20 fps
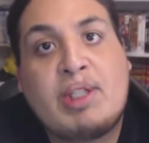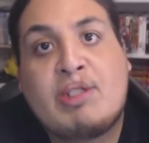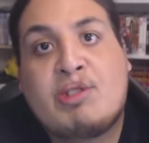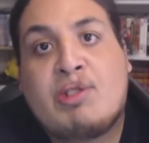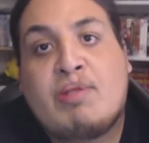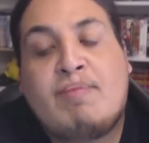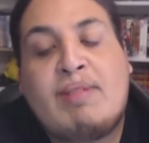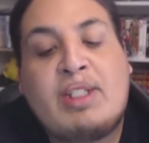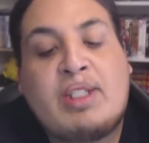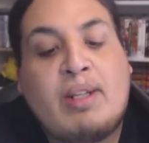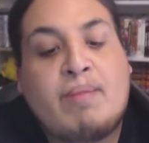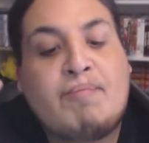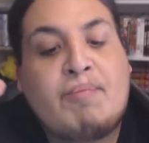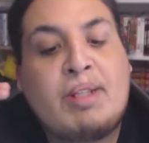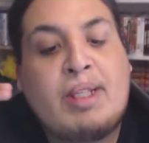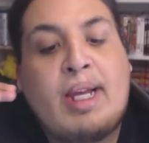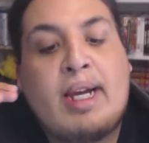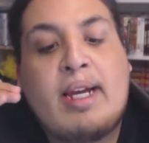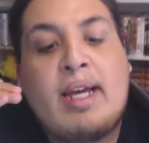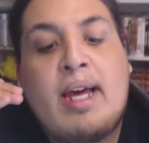This should be
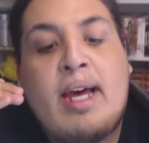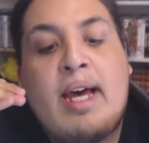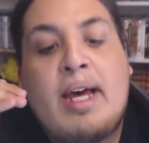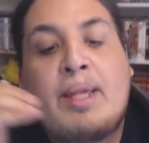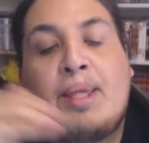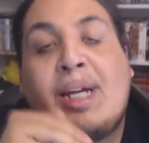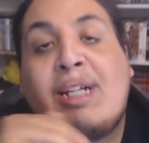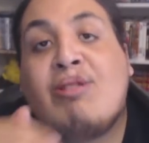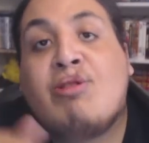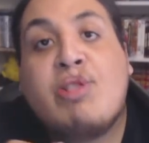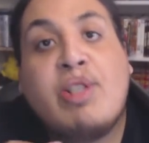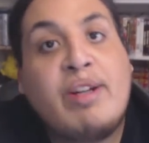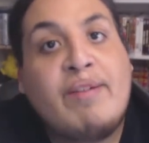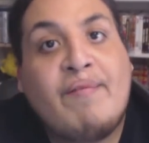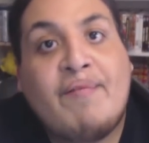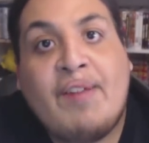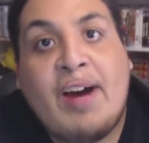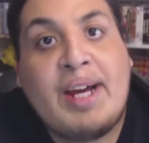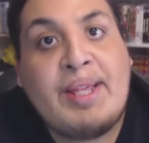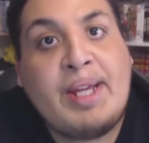something like they
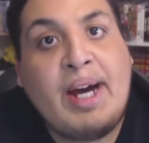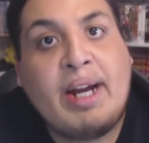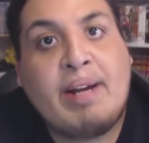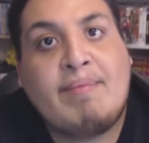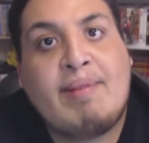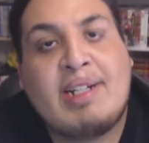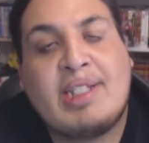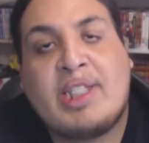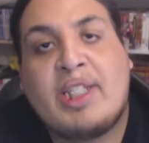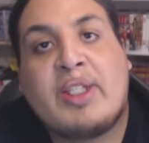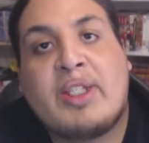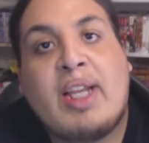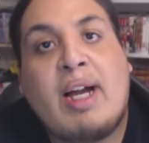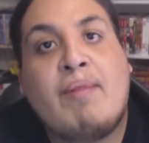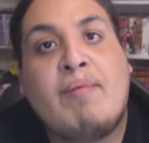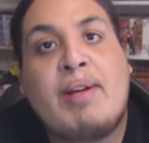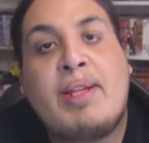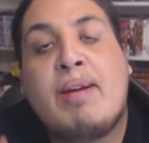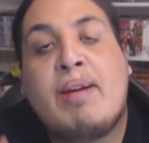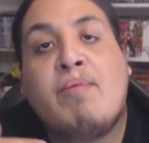shouldn't find out about this.
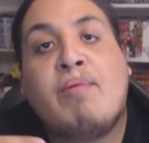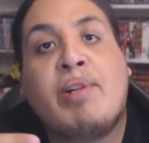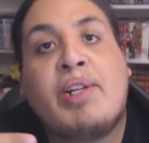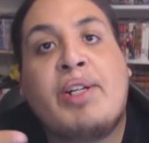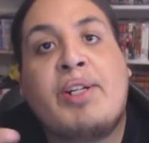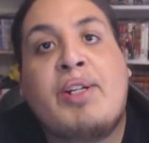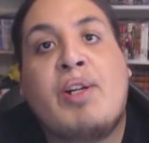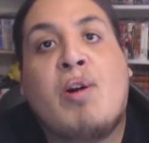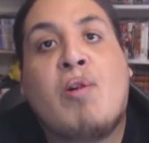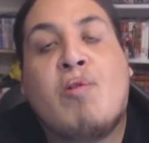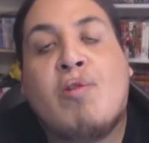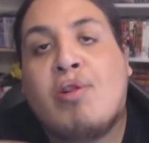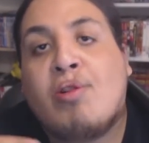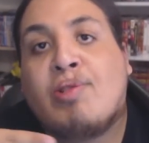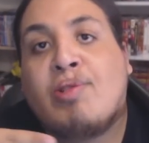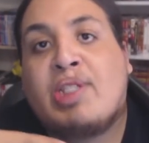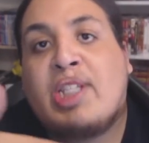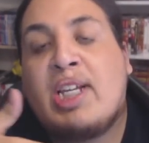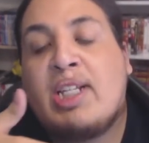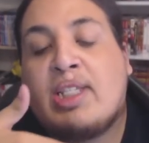That way they wouldn't know, or
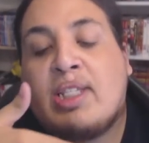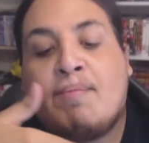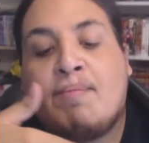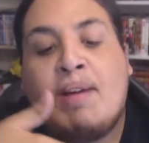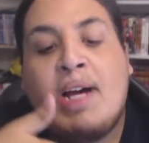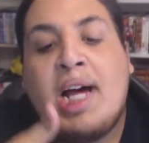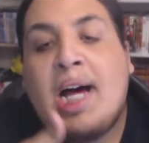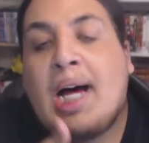it'll take them